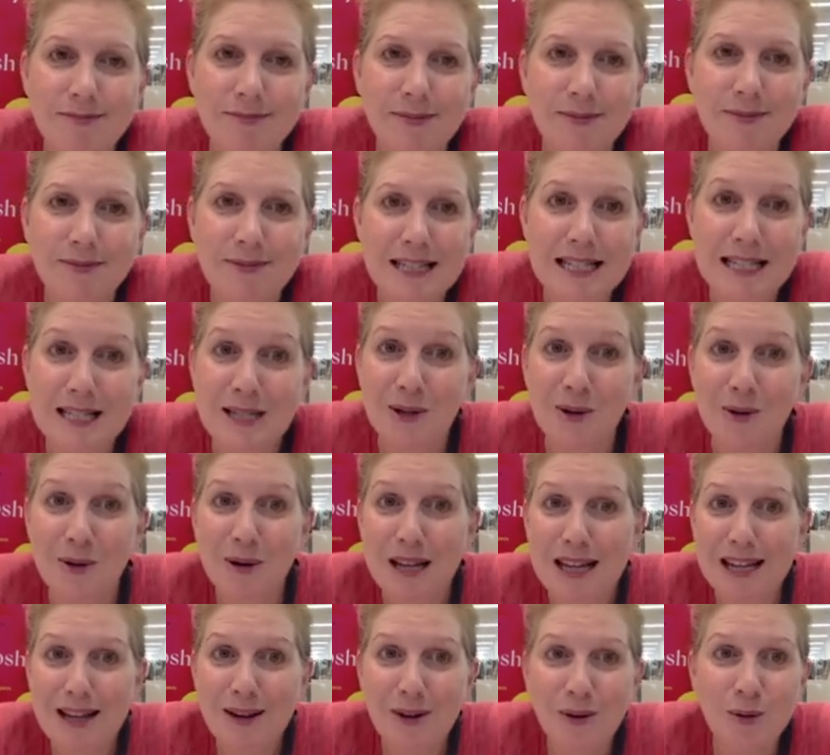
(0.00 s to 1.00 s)

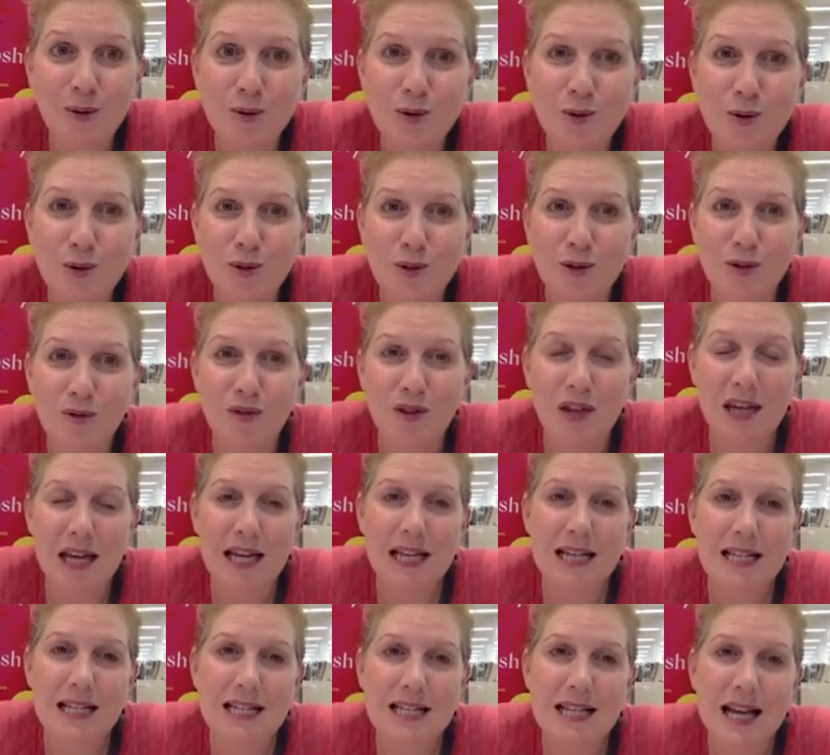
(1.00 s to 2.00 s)
disagree on all sorts of
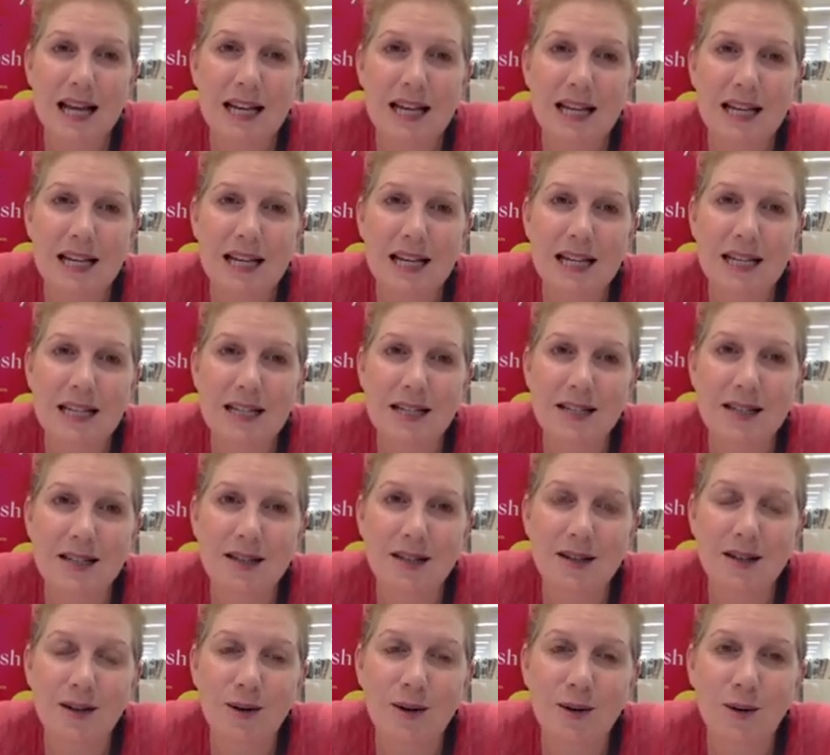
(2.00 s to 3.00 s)
things, and it
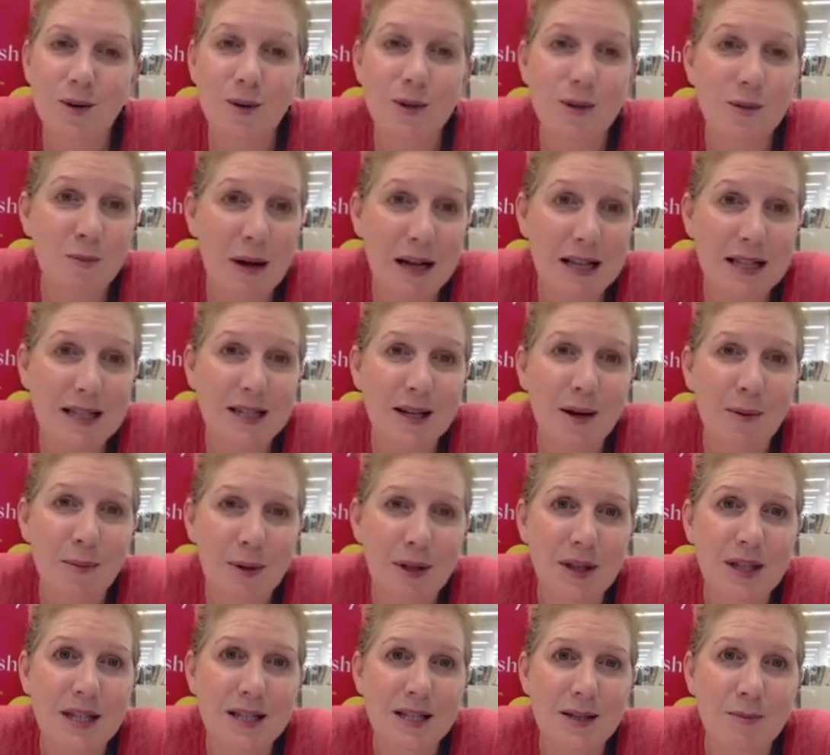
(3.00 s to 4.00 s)
doesn't always matter,
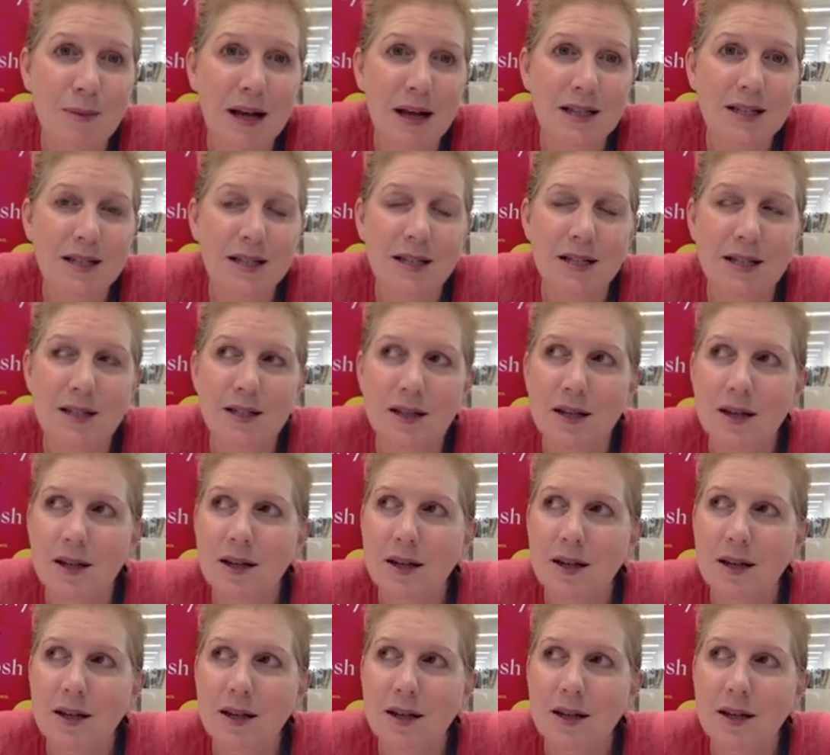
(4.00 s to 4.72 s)
but this mattered.